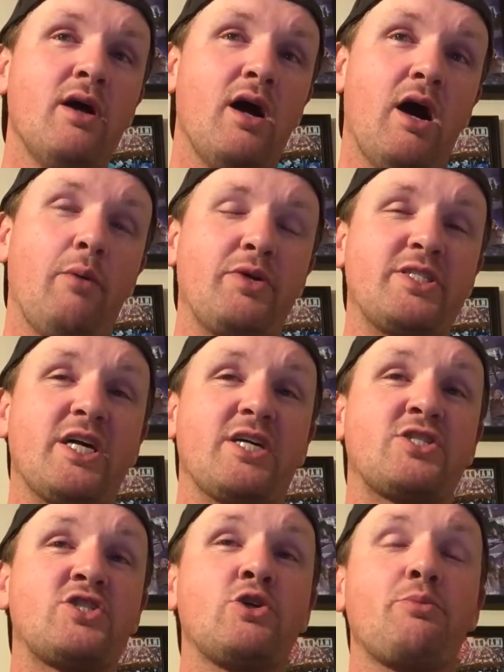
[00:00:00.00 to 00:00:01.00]
Uh, we saw
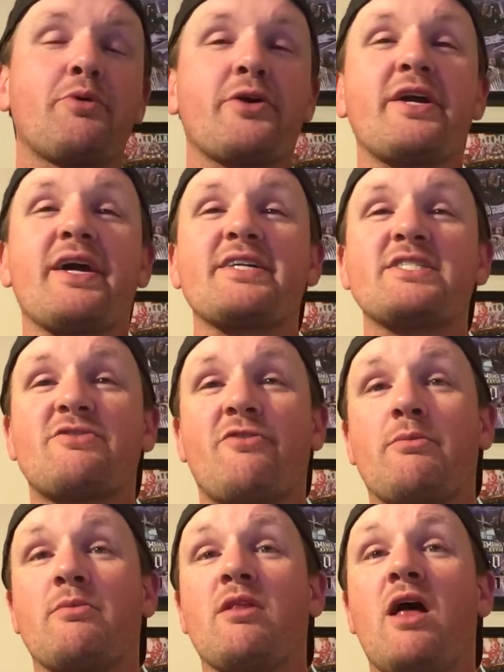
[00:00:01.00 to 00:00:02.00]
super kicks
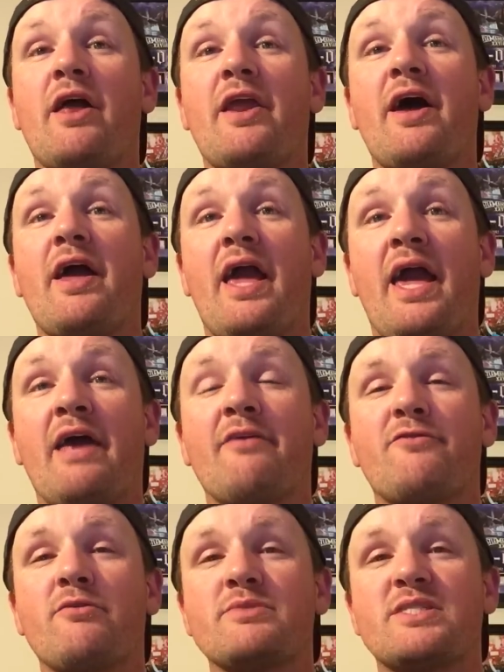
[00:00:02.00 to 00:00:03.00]
from Lana
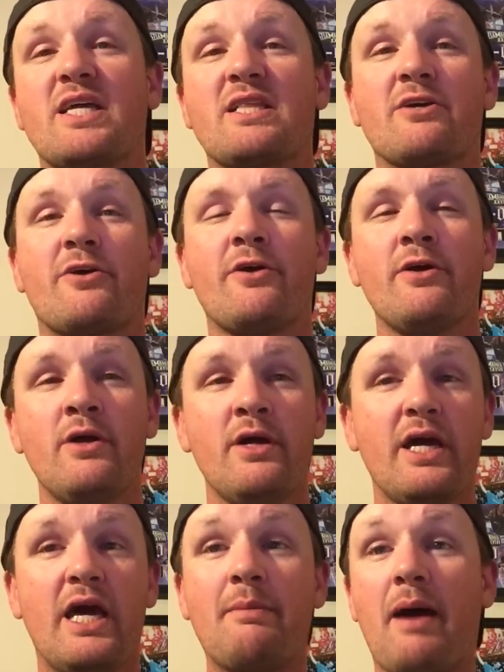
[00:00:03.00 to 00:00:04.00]
and from Ziggler.
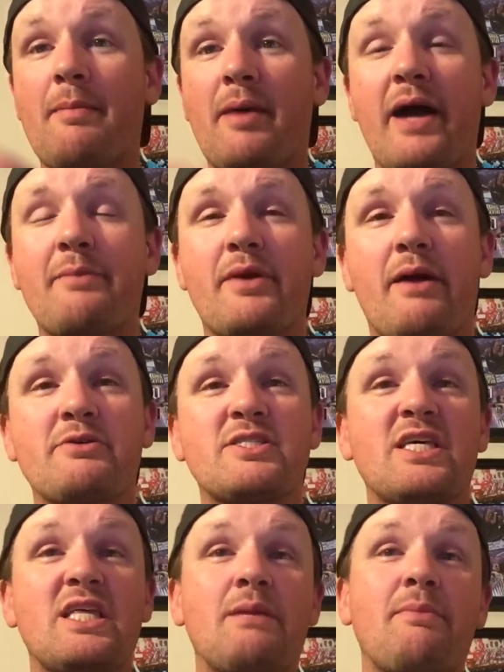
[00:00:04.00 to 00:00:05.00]
In my mind, when I was
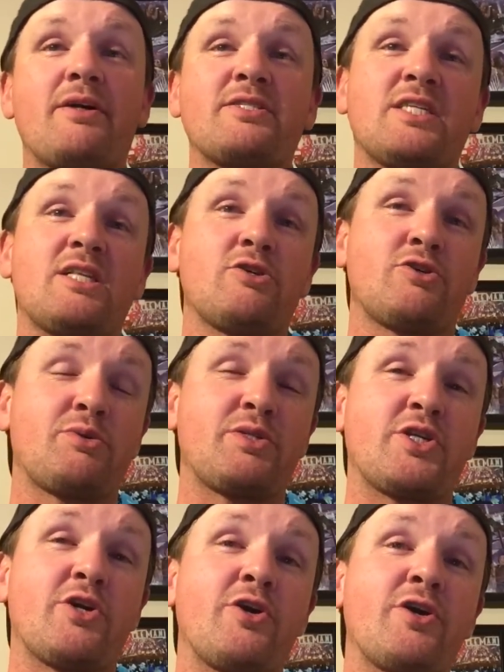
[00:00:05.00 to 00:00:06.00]
thinking about Ziggler's
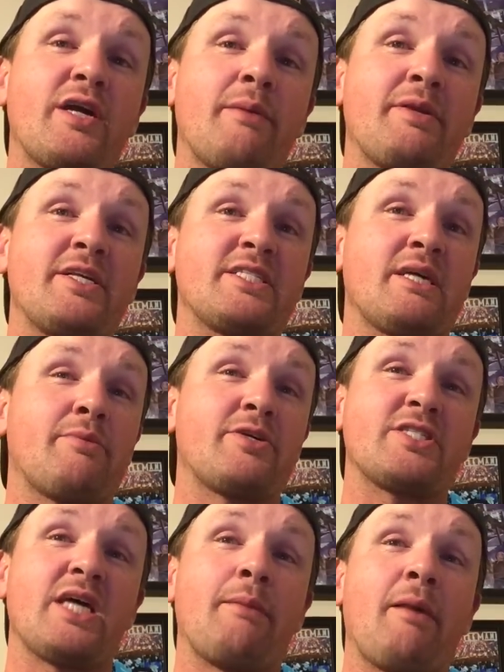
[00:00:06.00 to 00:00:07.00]
return coming to
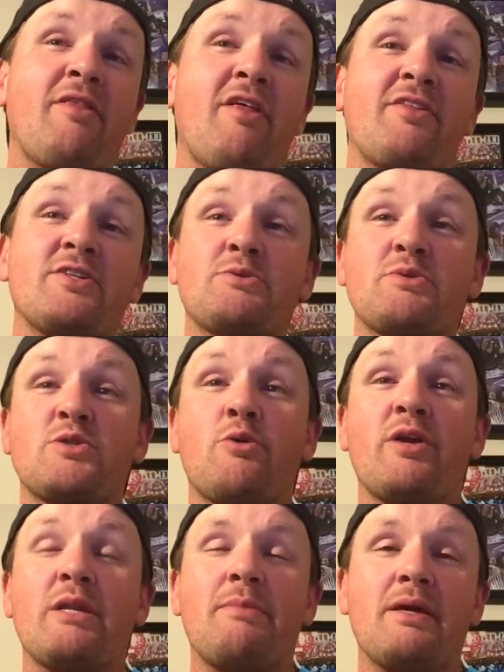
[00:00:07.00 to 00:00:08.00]
SummerSlam, I thought this was
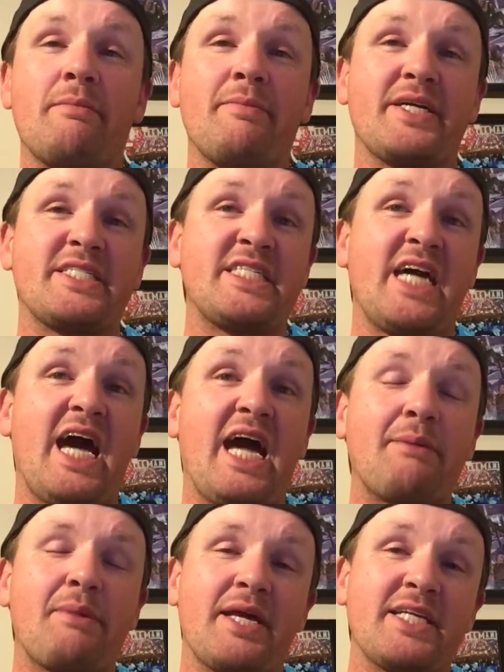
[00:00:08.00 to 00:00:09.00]
going to be a mixed
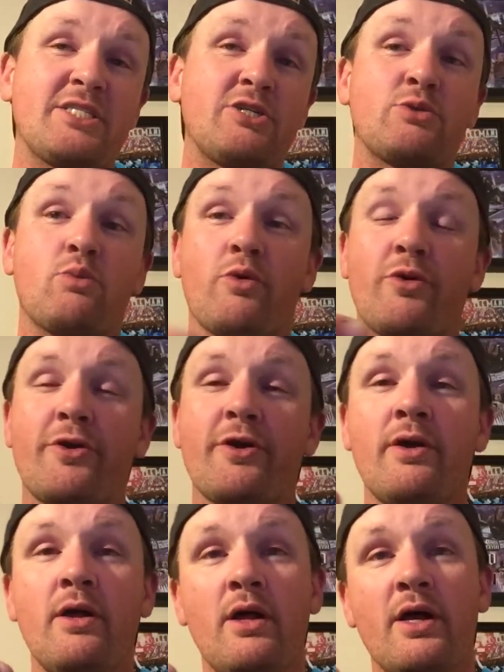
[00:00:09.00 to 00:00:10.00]
tag, but I guess there's word
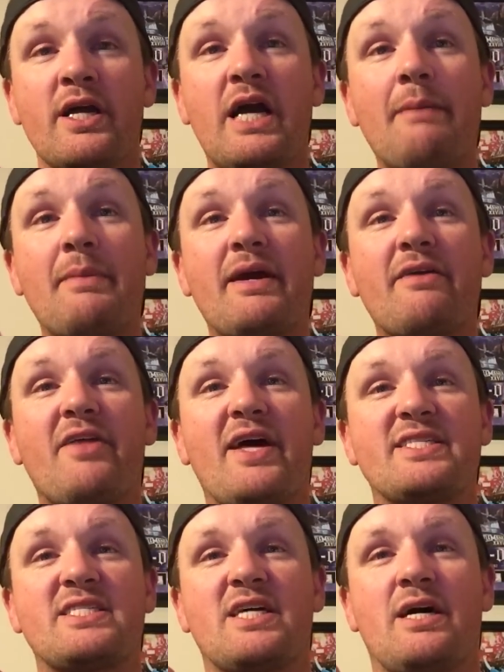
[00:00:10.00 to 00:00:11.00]
coming
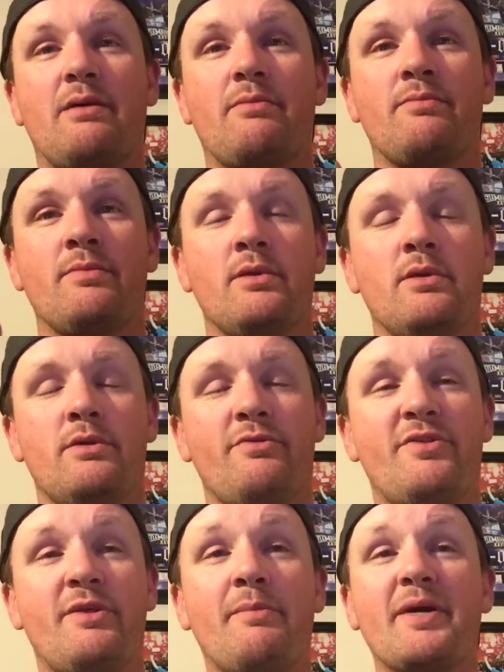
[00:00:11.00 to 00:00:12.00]
that. Um,
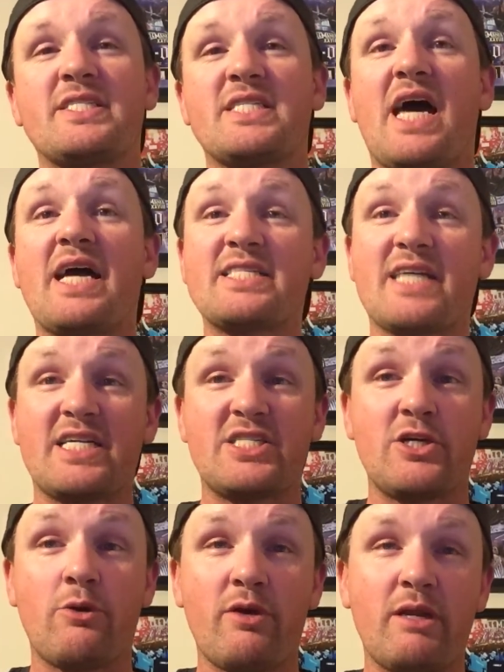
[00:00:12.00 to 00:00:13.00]
the mixed tag is
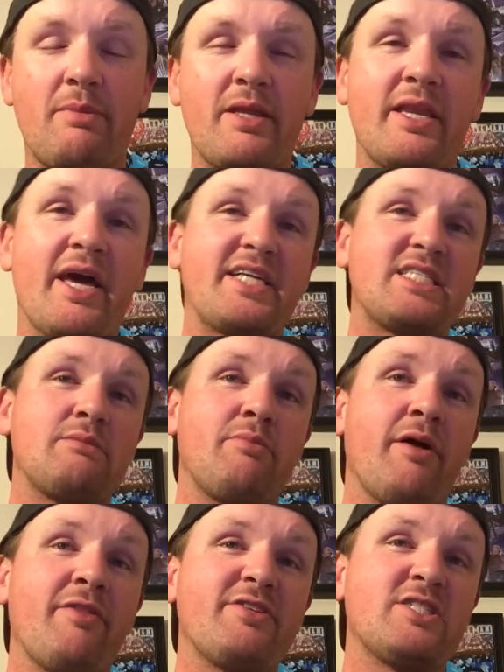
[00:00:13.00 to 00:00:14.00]
actually going to be next
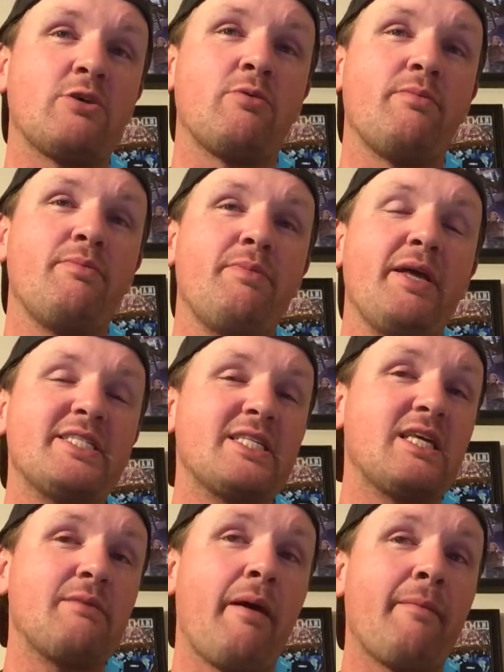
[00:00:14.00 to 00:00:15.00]
month. So
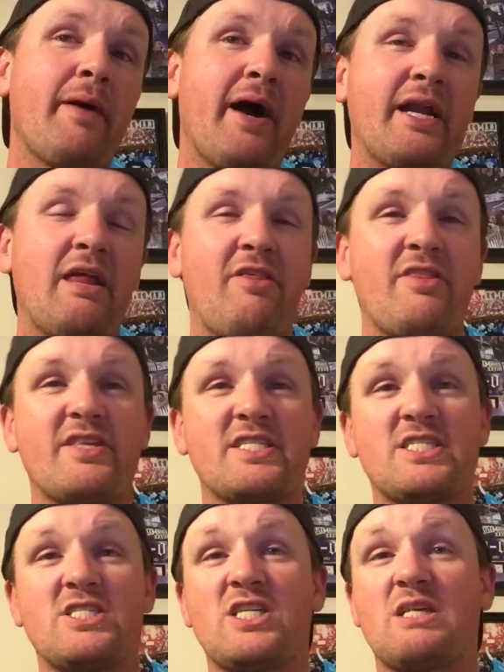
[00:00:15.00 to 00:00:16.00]
basically, in my mind, I think
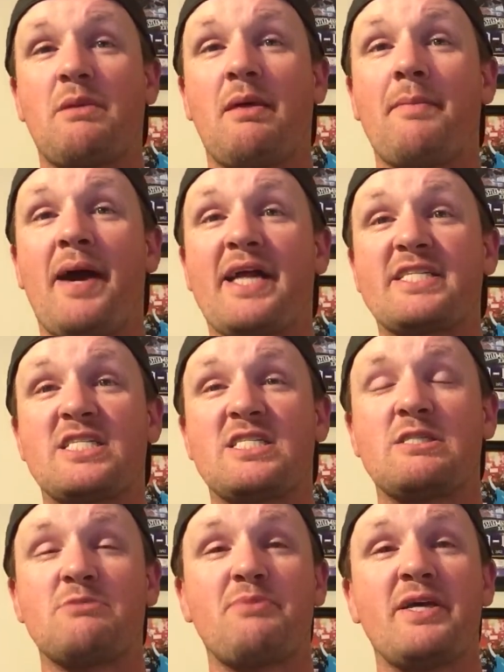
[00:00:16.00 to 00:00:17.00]
this is going to be a match
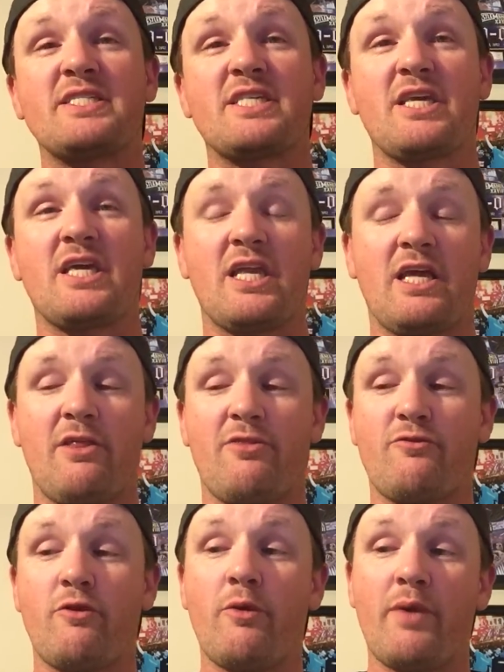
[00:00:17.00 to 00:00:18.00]
that's just basically going to
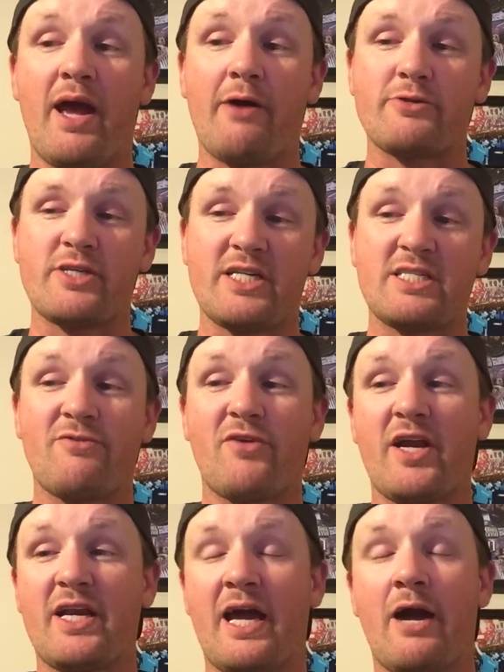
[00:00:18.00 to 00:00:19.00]
get thrown out. As of
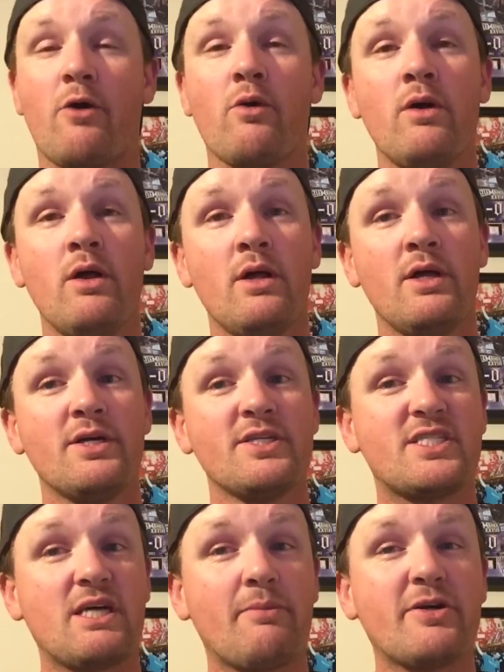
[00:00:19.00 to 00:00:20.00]
right now,
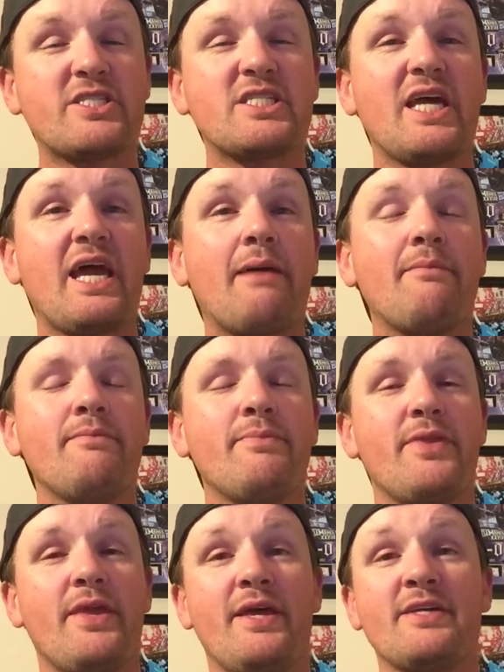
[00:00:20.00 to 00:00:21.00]
SummerSlam
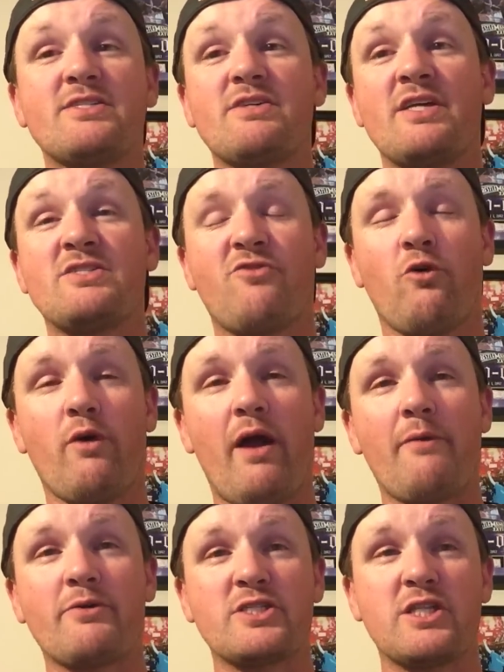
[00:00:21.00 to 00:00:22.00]
is is four
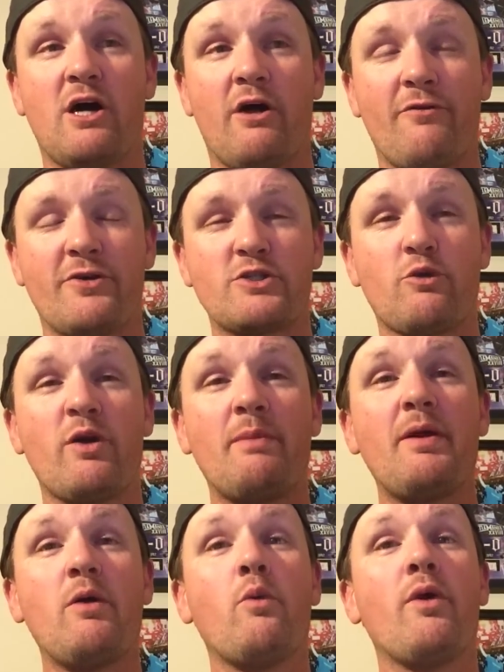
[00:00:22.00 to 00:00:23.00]
hours long. There's going to
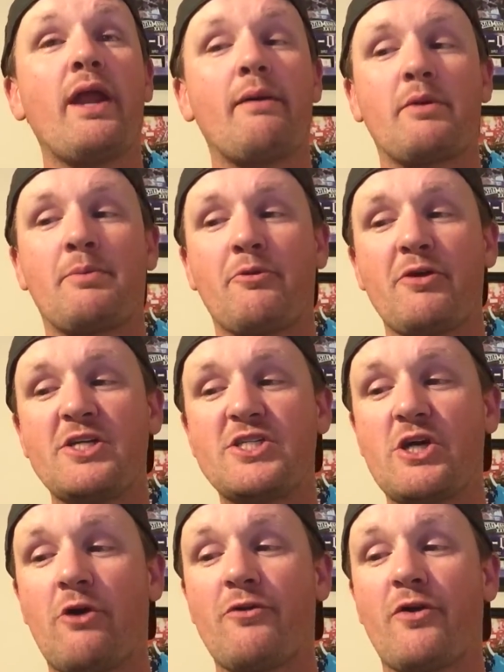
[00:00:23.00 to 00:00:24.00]
be a one hour pre
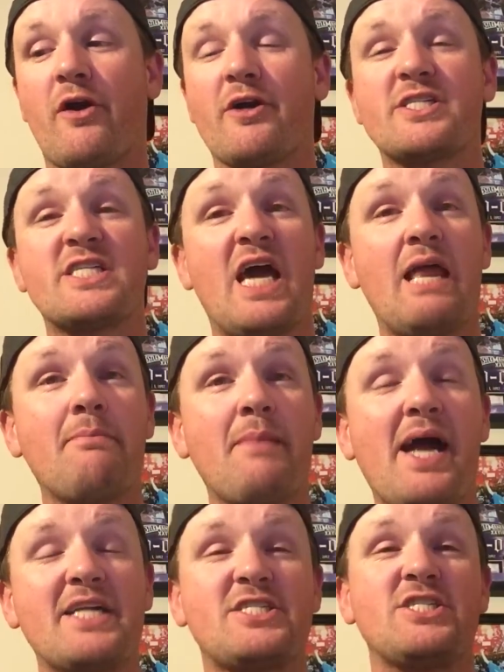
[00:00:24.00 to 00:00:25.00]
show. There are ten
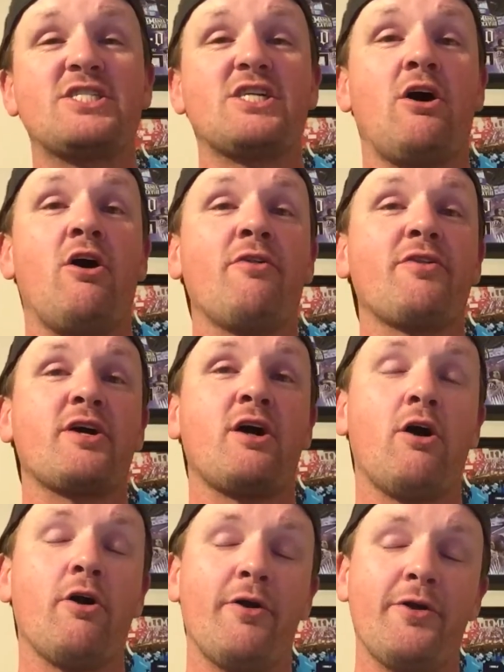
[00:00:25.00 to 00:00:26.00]
matches on the
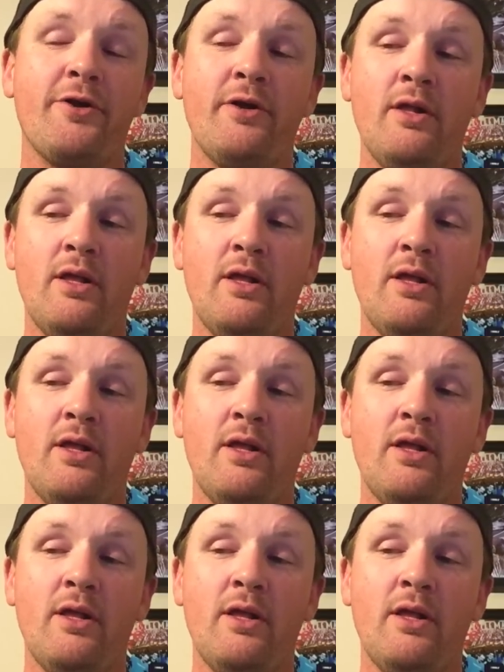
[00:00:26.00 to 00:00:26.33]
card.